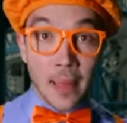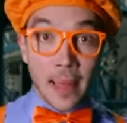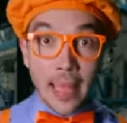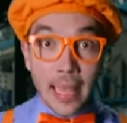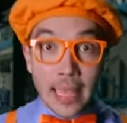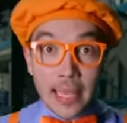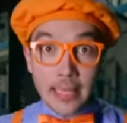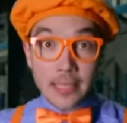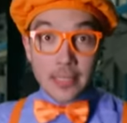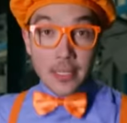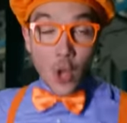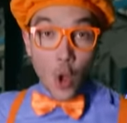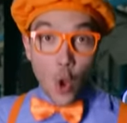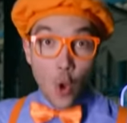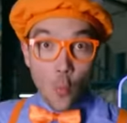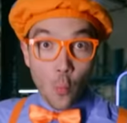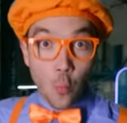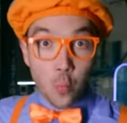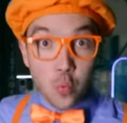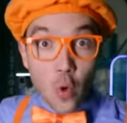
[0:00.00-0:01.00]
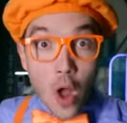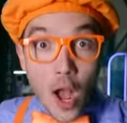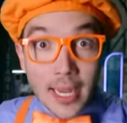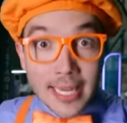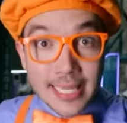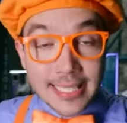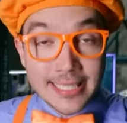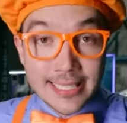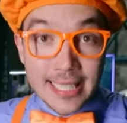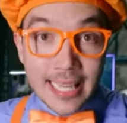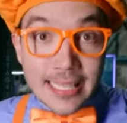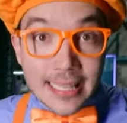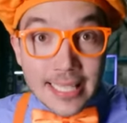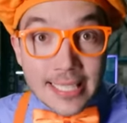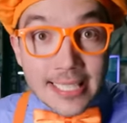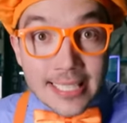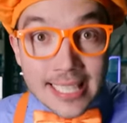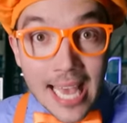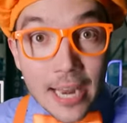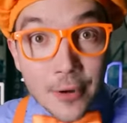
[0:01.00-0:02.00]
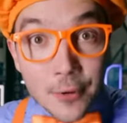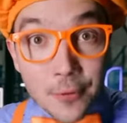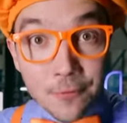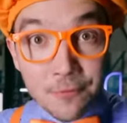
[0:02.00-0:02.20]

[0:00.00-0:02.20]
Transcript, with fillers: And rockets like the Saturn